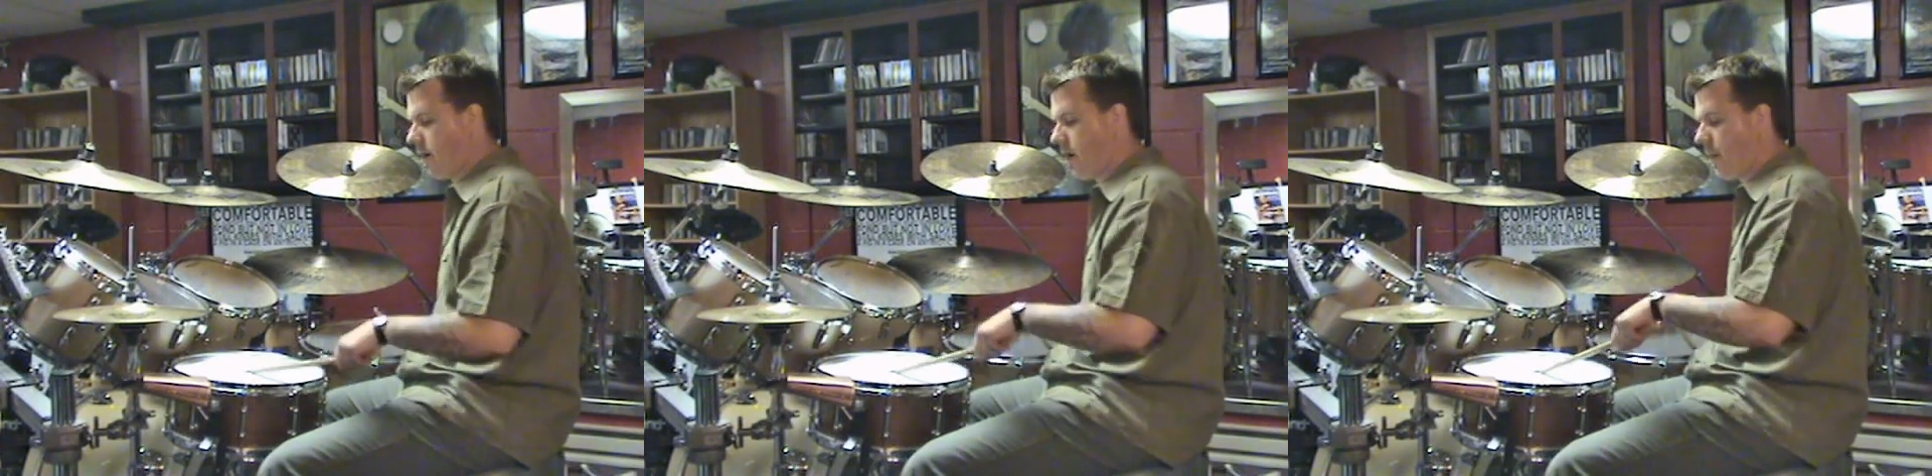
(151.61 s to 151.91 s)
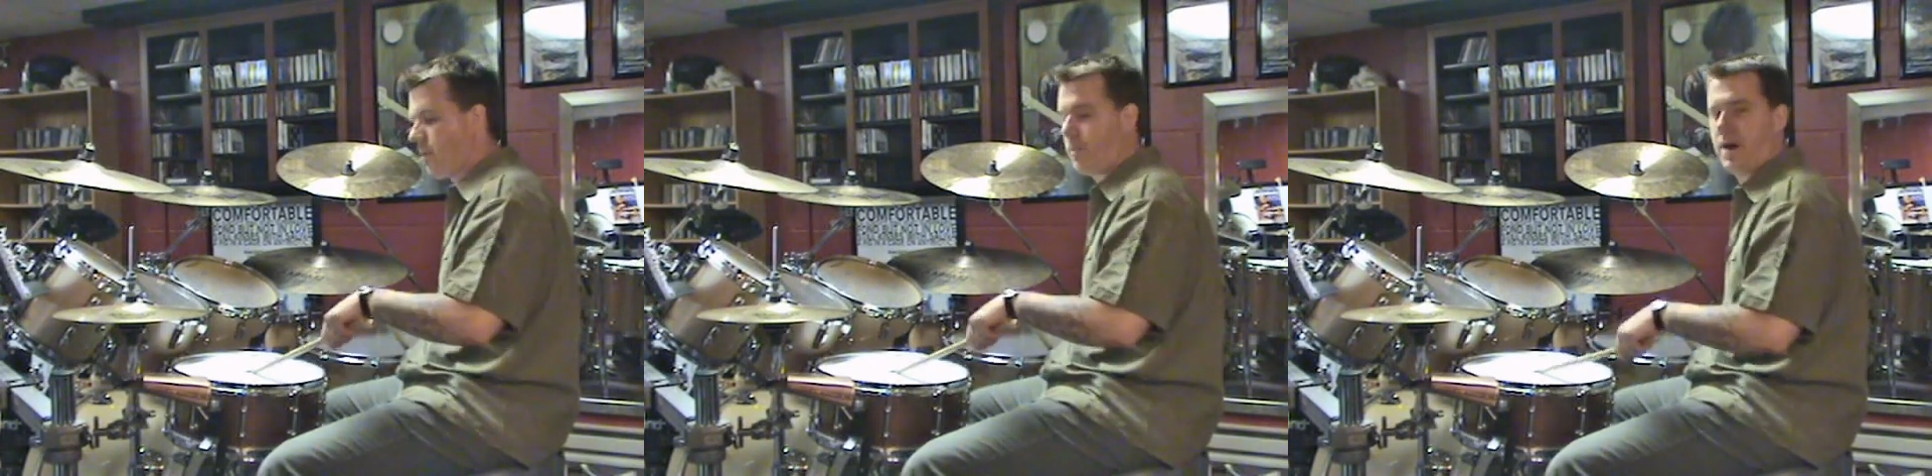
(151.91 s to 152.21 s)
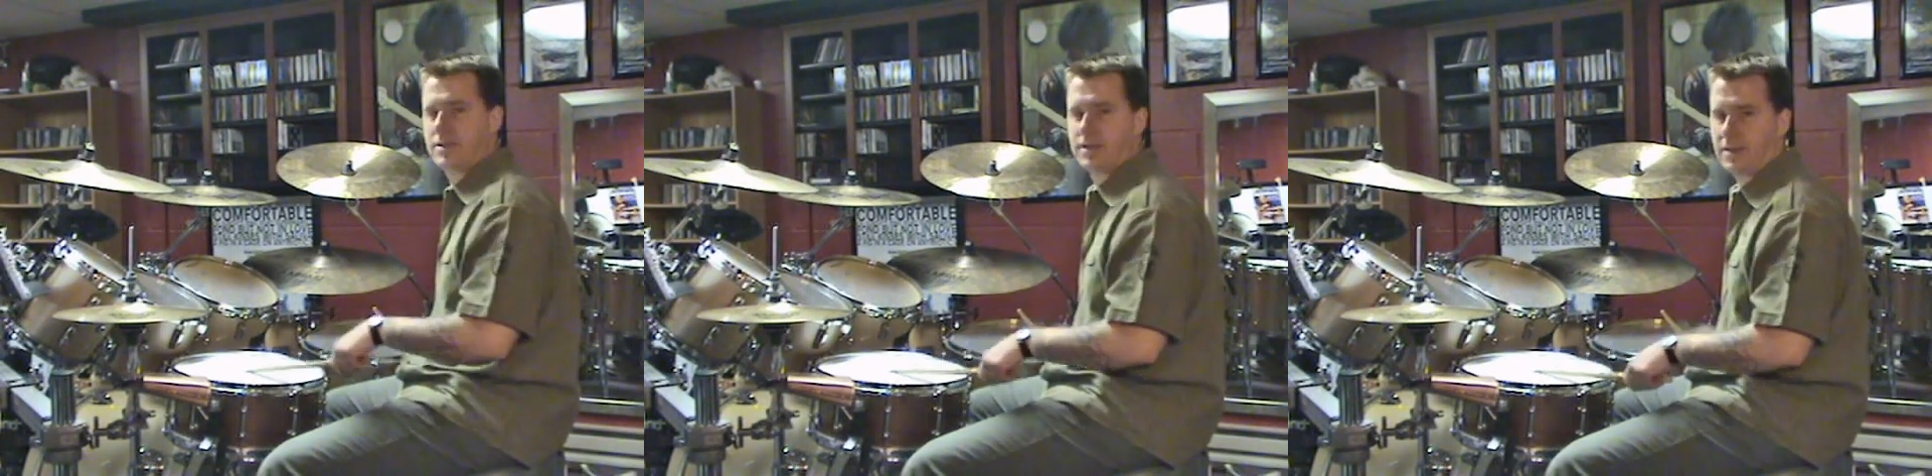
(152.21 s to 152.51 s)

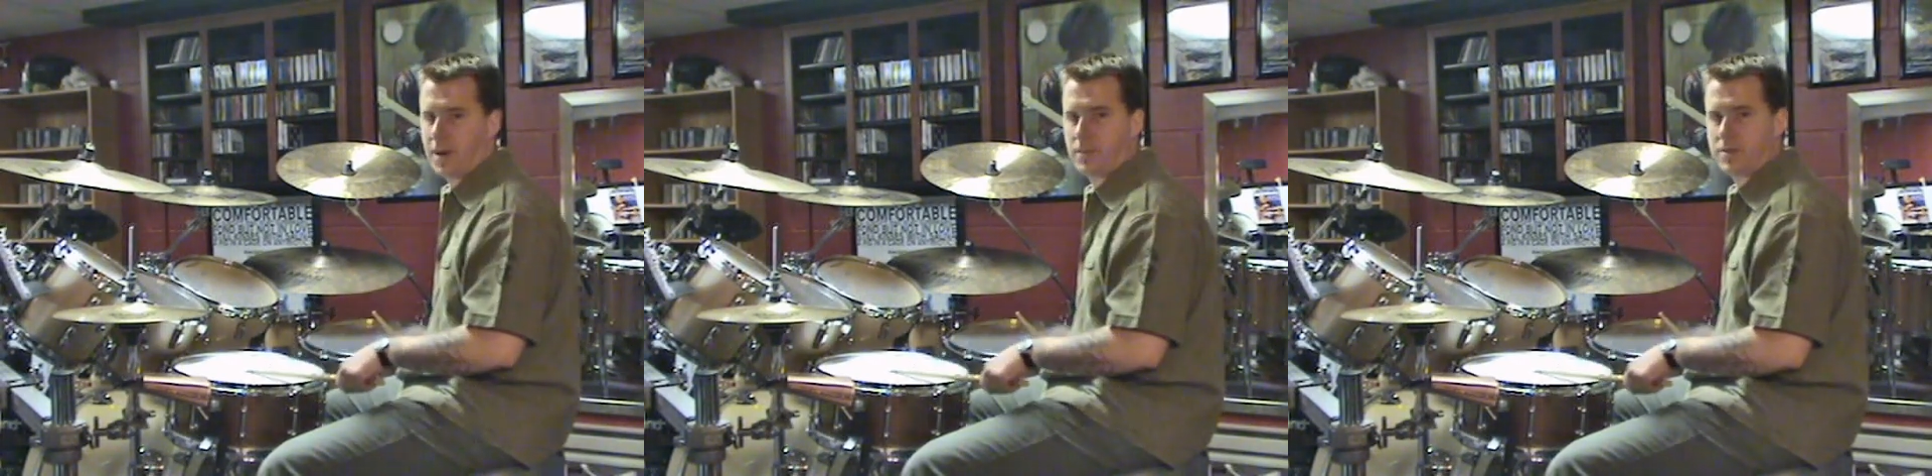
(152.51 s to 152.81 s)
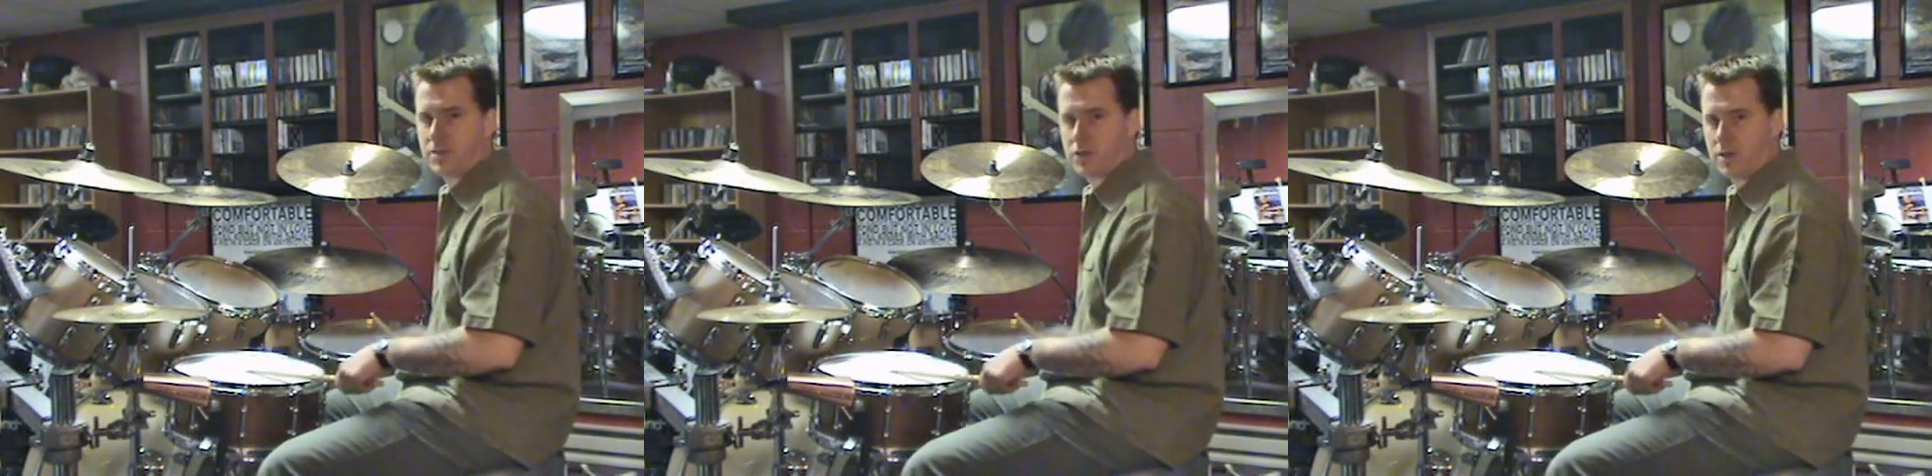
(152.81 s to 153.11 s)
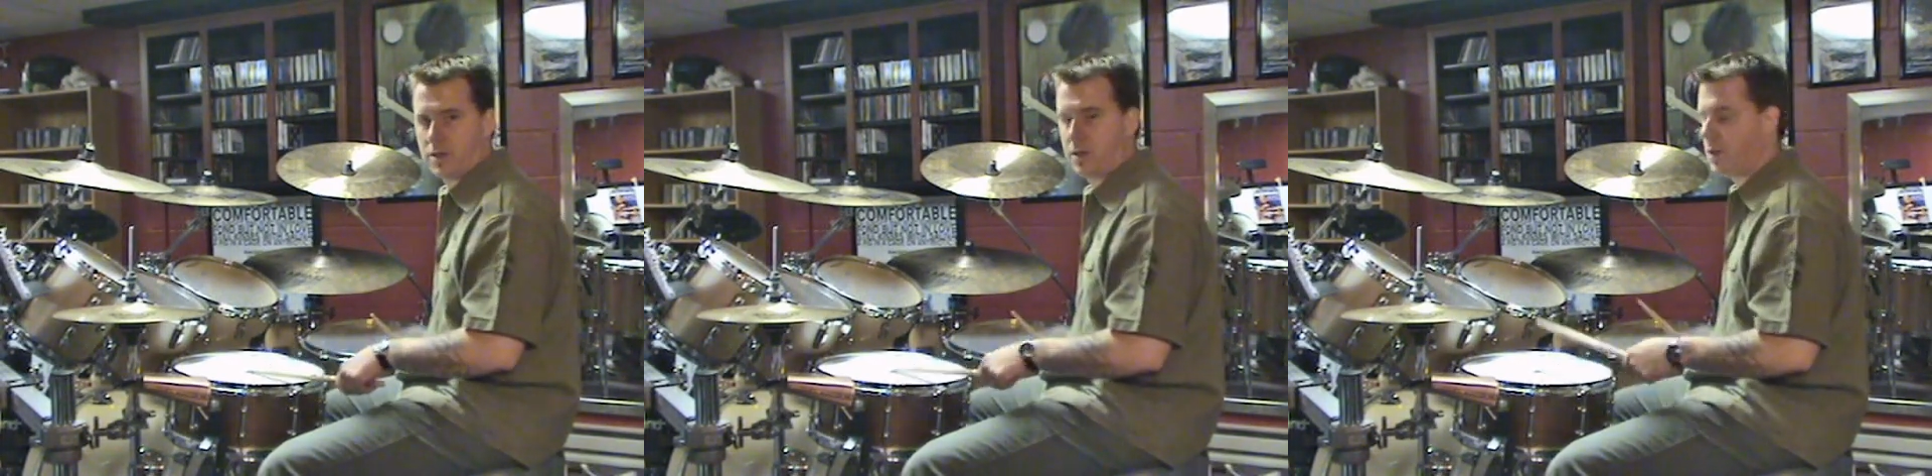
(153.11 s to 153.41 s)
compromising that
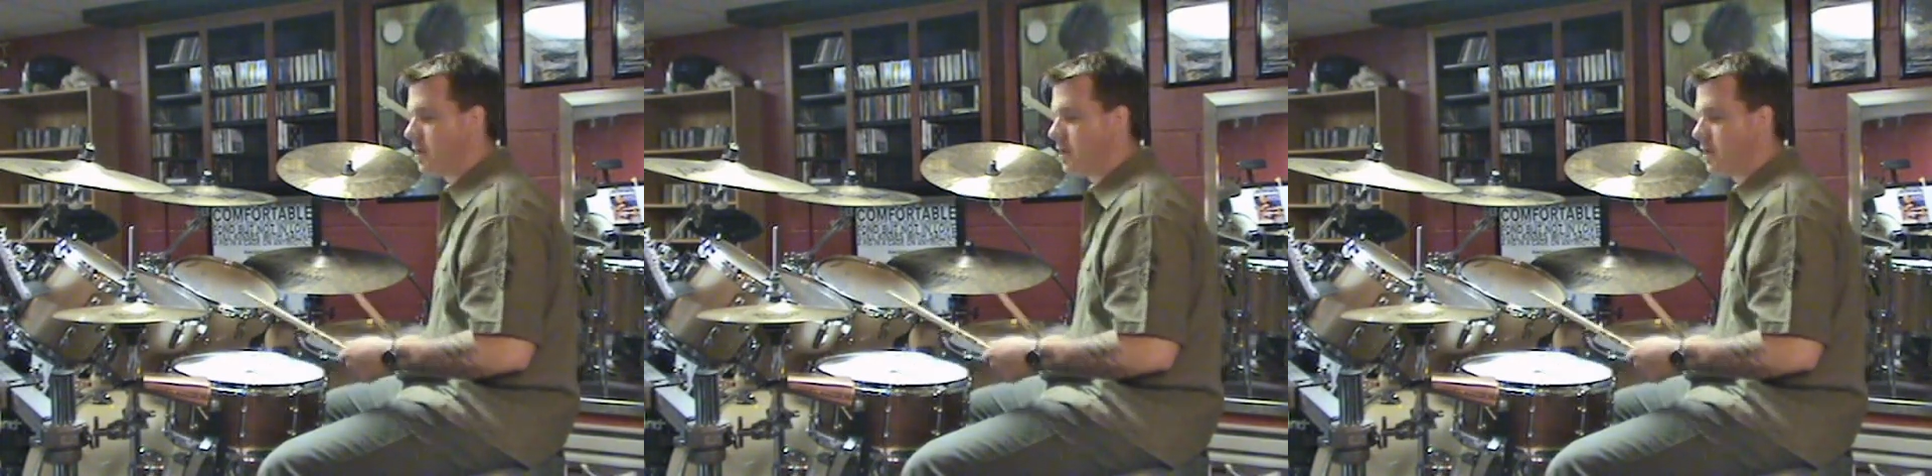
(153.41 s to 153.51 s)
position.